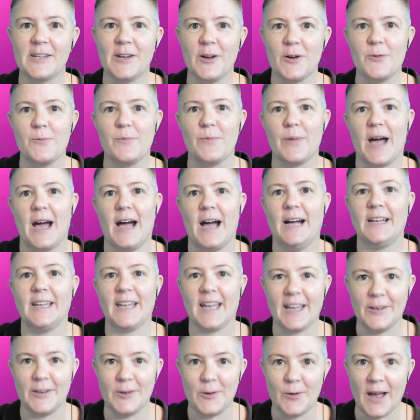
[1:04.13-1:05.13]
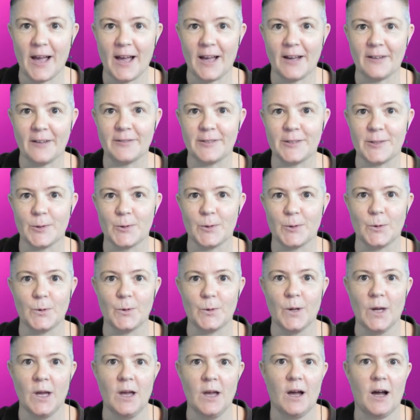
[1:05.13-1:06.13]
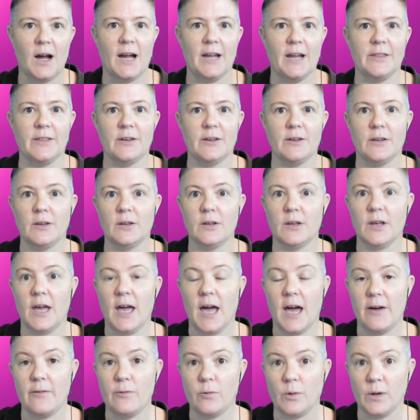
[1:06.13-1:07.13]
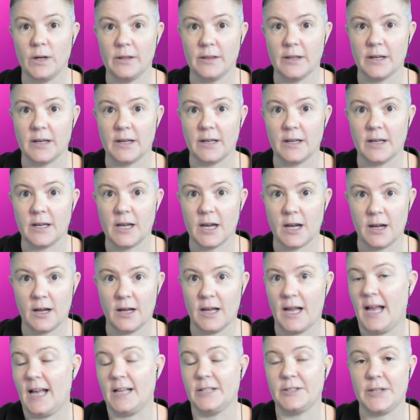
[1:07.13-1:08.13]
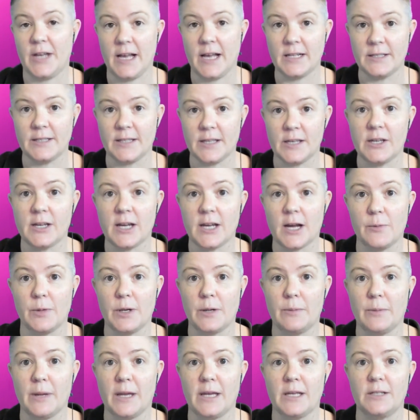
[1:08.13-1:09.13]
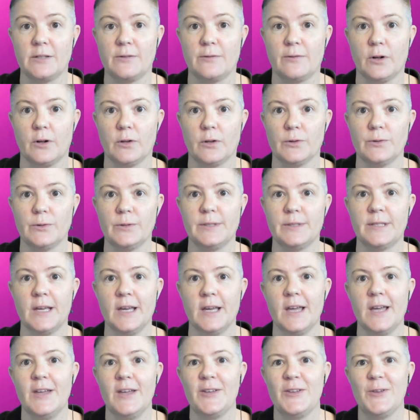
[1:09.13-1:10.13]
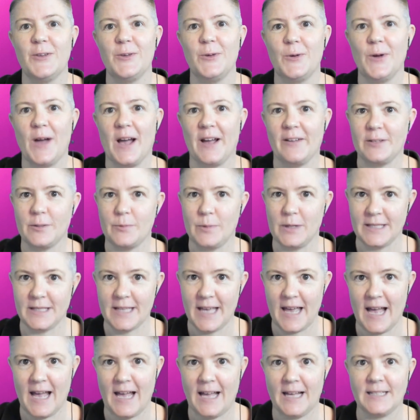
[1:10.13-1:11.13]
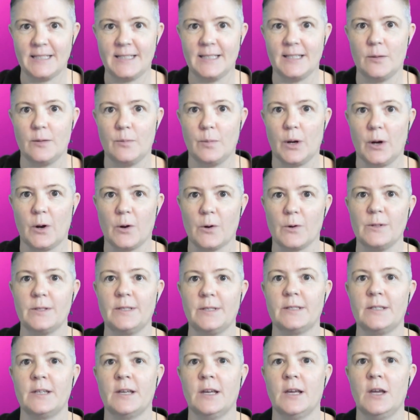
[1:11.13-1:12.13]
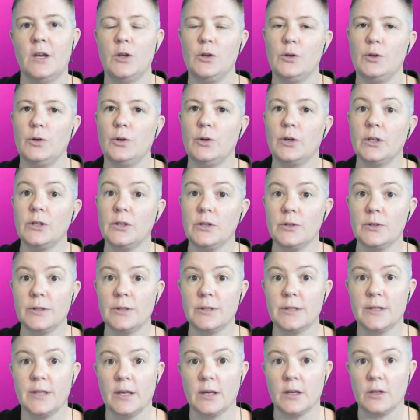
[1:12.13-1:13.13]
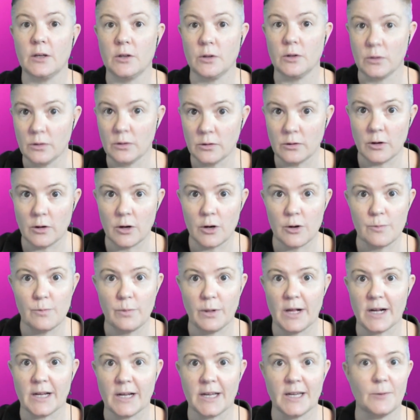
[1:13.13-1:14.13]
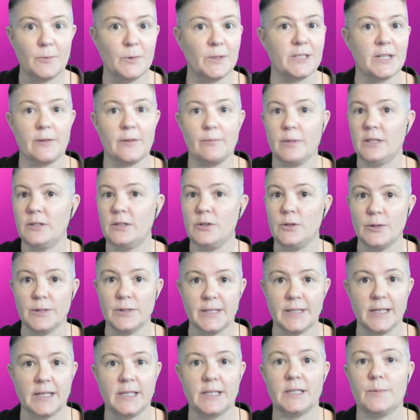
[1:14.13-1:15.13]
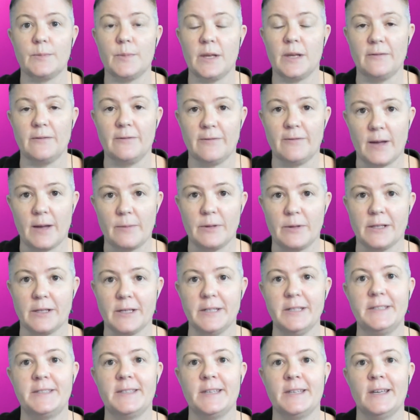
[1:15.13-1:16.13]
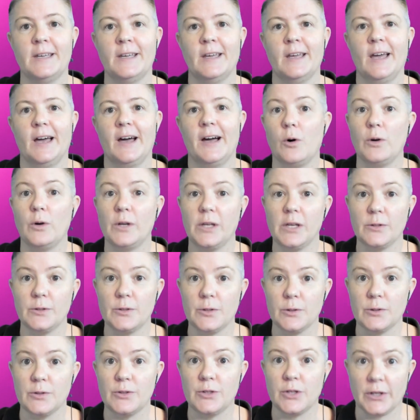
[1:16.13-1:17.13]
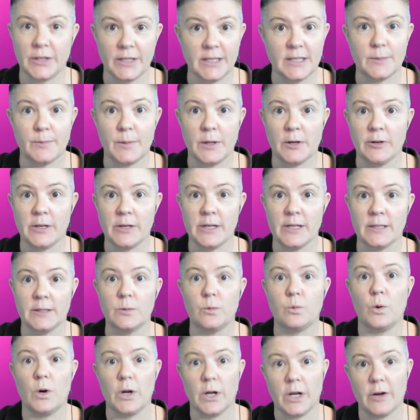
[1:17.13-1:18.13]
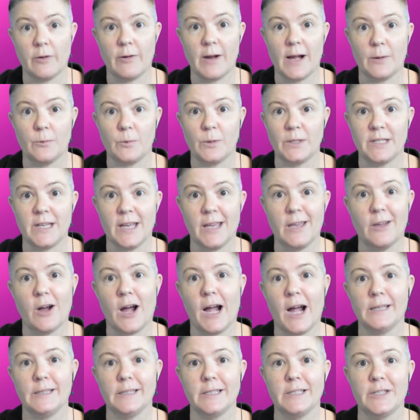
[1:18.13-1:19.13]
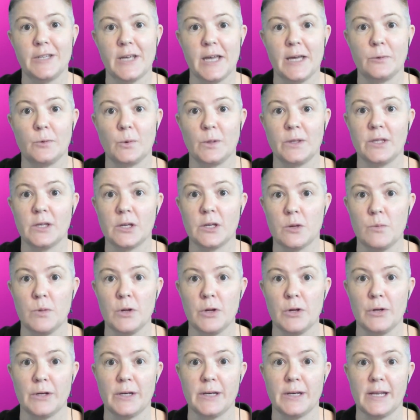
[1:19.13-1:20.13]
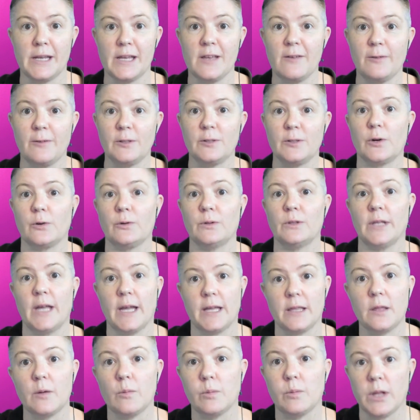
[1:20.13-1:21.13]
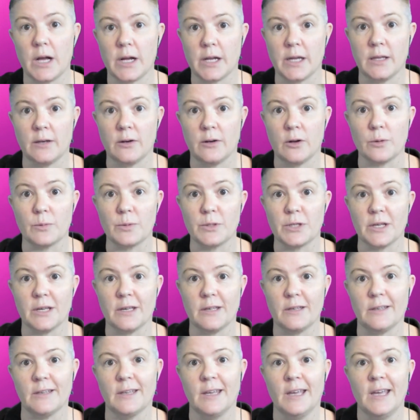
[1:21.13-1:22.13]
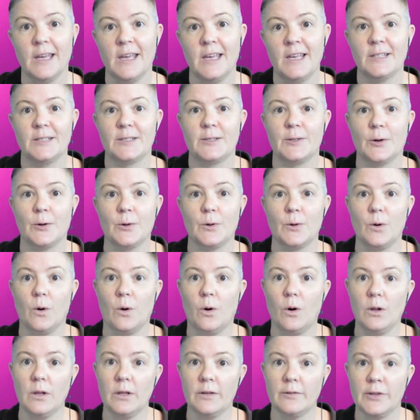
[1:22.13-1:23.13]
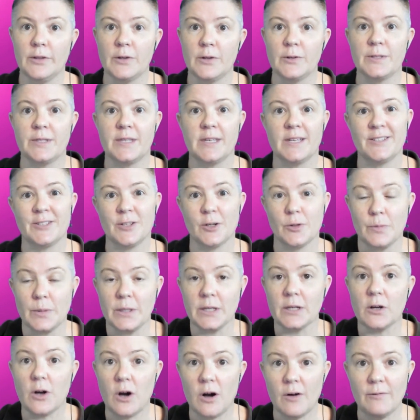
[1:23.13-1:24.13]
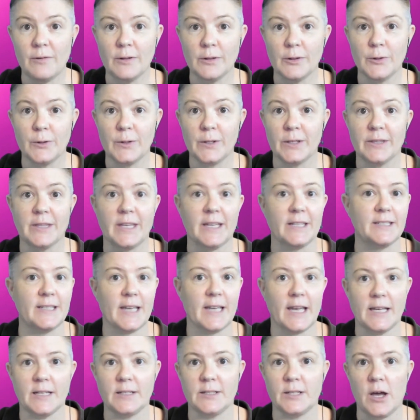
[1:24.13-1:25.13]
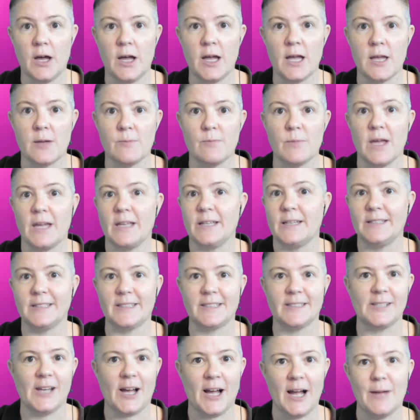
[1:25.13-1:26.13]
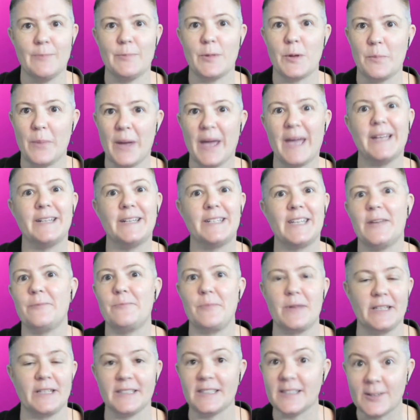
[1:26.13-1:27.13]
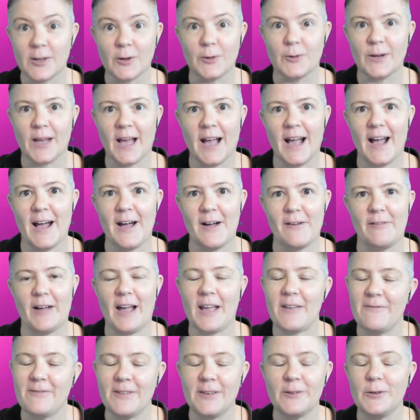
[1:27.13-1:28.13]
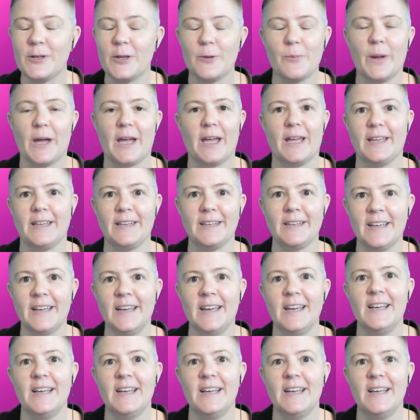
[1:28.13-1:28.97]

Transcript: to go back and you have to either have one of the hashtags that your company page follows, you have to be tagged in a post, you can use the Google Chrome plugin, which I've been using and it's been fabulous or you can do John Espirian's workaround, which he kindly shared with the community if you don't like the plugin option. So all of those things are a bit convoluted. They take time and it's time that paid admins don't have. I feel your pain.